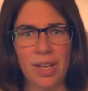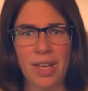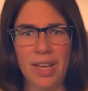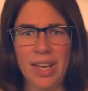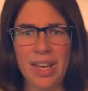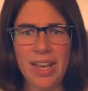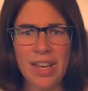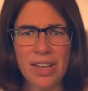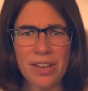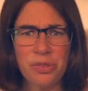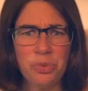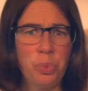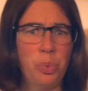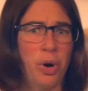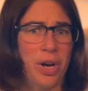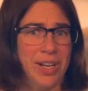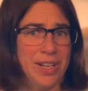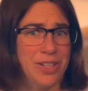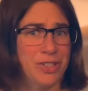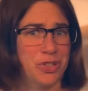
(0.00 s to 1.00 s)
And
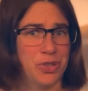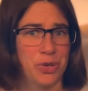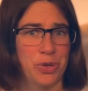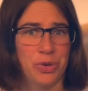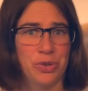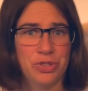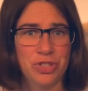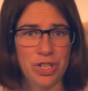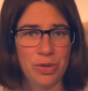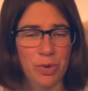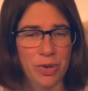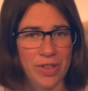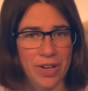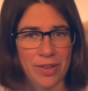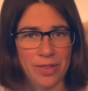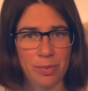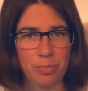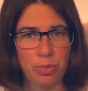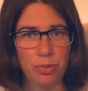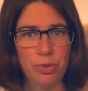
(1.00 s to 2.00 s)
what is cruising
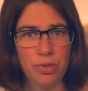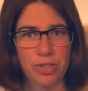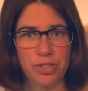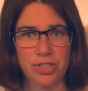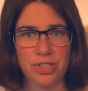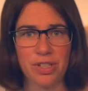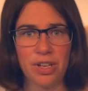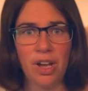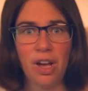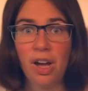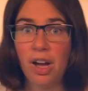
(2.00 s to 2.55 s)
without the pools?